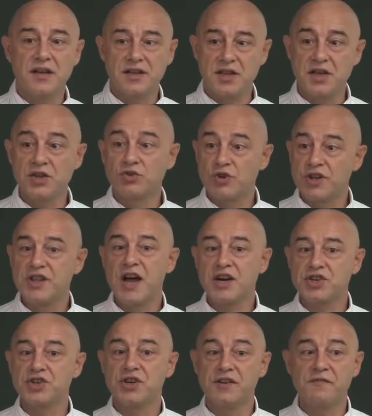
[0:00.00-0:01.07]
the
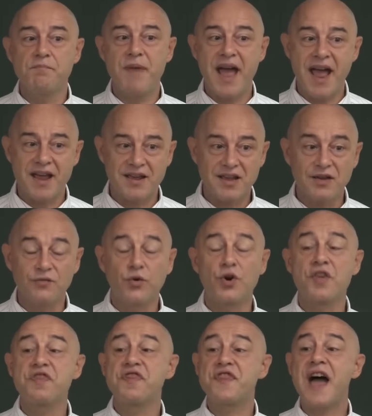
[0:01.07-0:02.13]
introduction of banking.
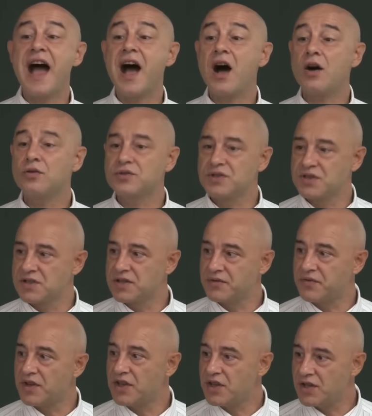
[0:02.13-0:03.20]
For thousands
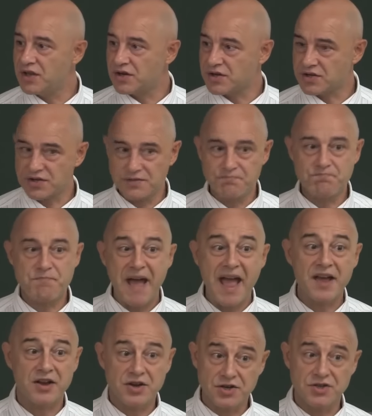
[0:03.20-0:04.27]
of years,
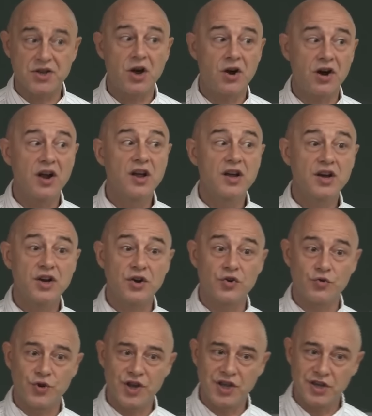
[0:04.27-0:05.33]
bankers are
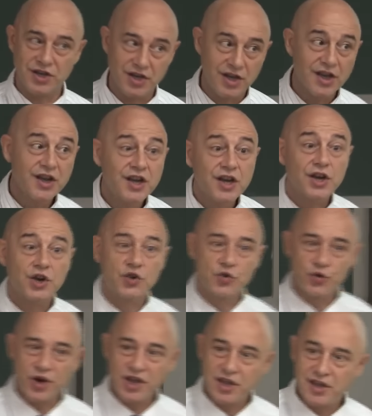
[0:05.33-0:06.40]
greedy.
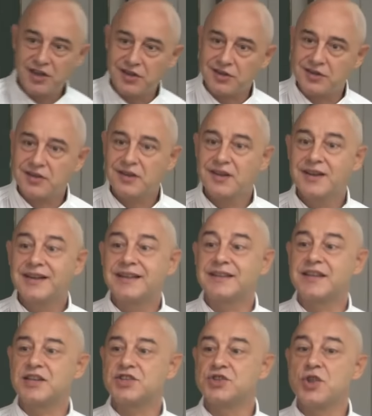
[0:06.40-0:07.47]
Greed
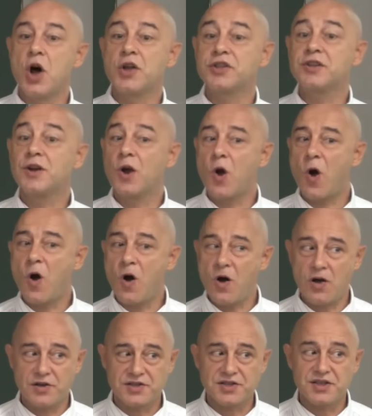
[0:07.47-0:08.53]
does not
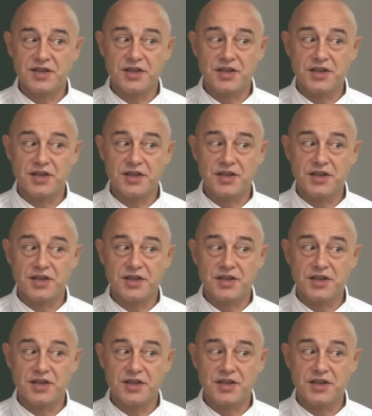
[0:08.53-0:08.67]
cause